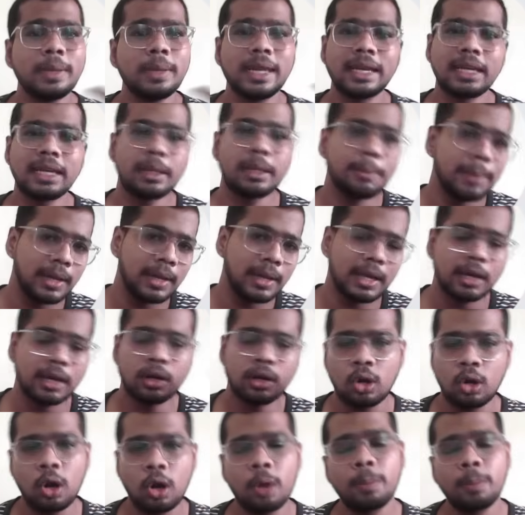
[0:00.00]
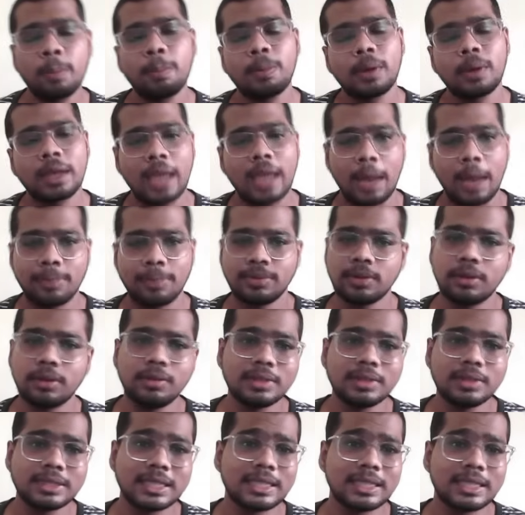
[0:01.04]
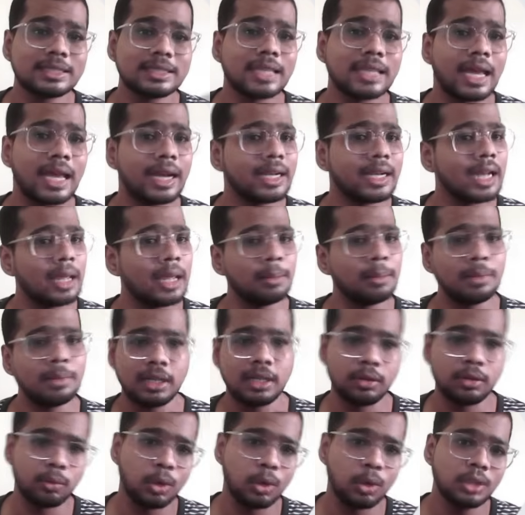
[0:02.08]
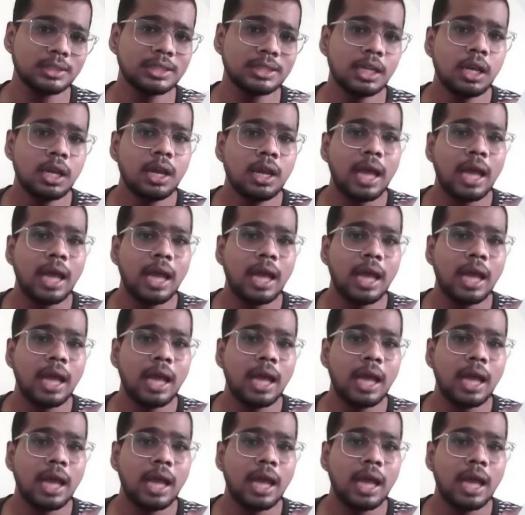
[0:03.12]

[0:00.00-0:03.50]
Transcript: getting pick and drop, cab services and timely rewards.